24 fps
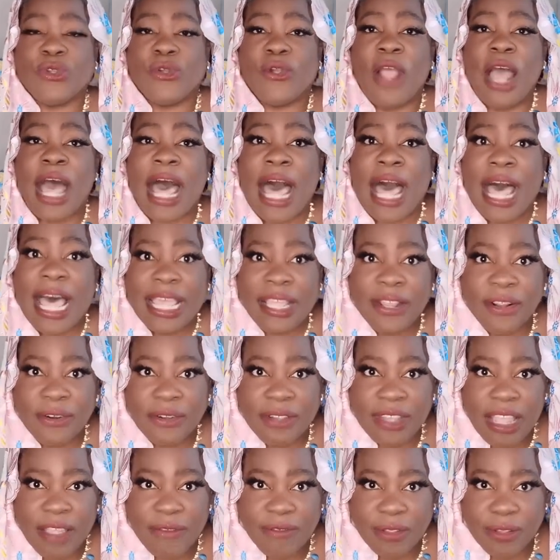or
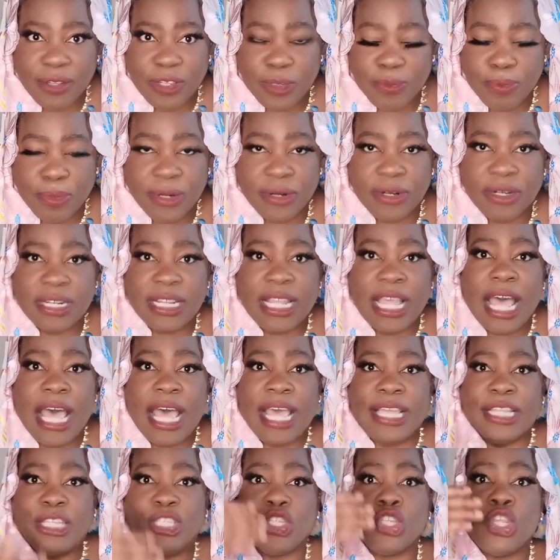higher level spirit
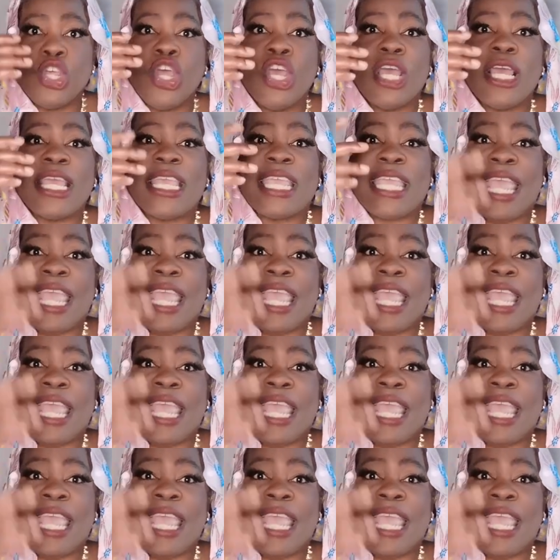guides